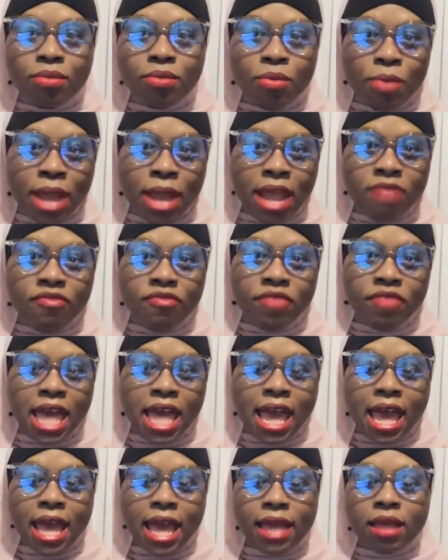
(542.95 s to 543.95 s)
Red
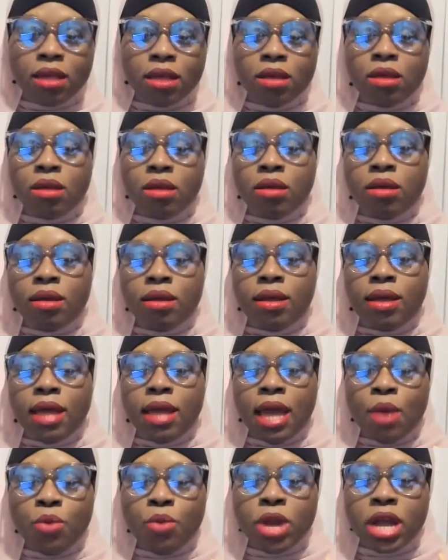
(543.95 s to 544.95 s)
flag.
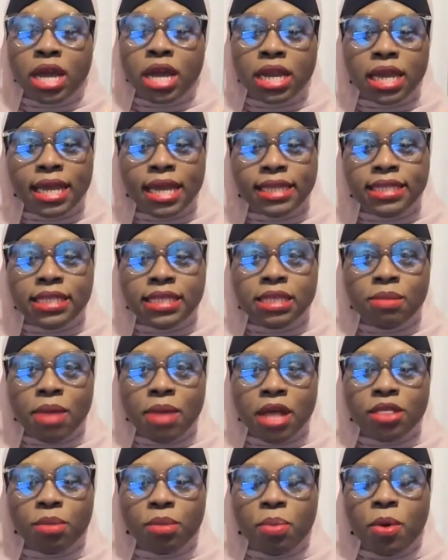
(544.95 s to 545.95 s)
And we're going to get to some
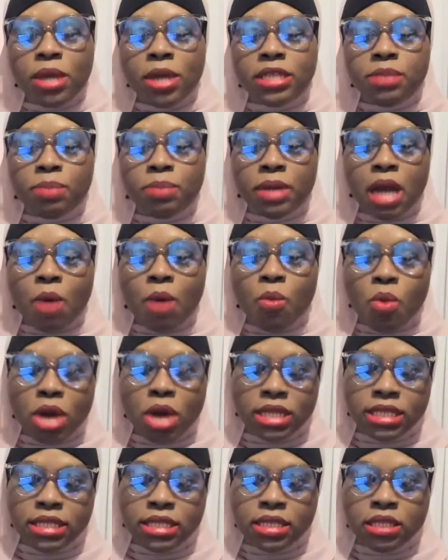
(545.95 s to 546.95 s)
other points, but I
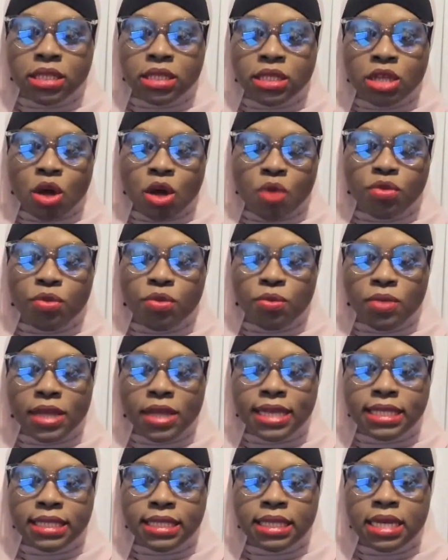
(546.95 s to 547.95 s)
want to go through
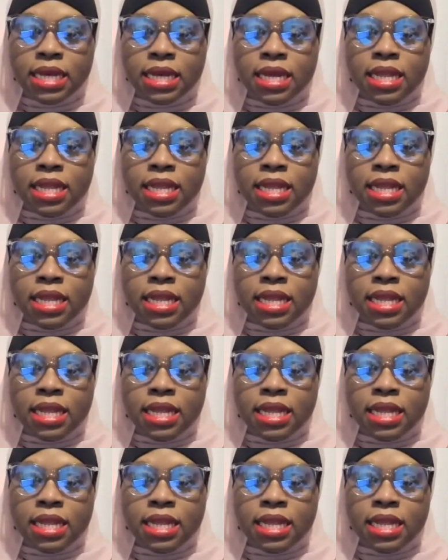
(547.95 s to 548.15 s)
this.